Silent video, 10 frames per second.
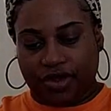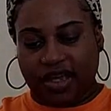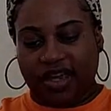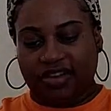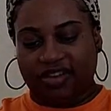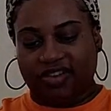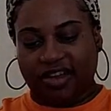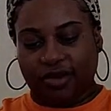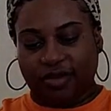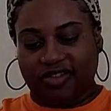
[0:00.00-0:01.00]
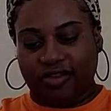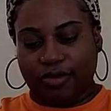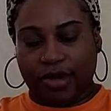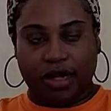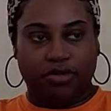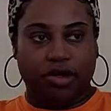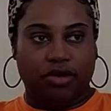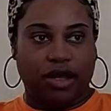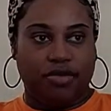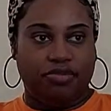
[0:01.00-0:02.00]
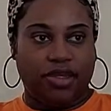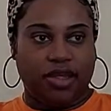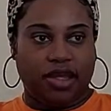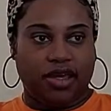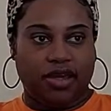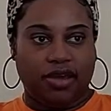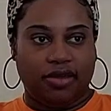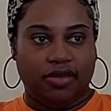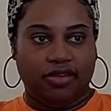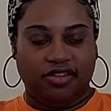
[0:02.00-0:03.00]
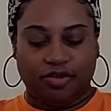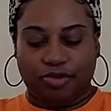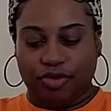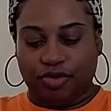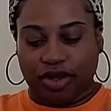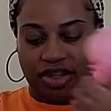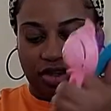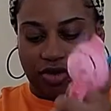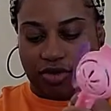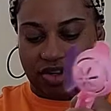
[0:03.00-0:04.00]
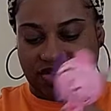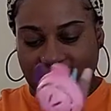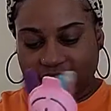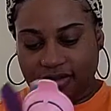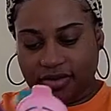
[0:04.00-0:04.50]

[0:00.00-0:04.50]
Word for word: that just helps your body butter not be like super oily and greasy.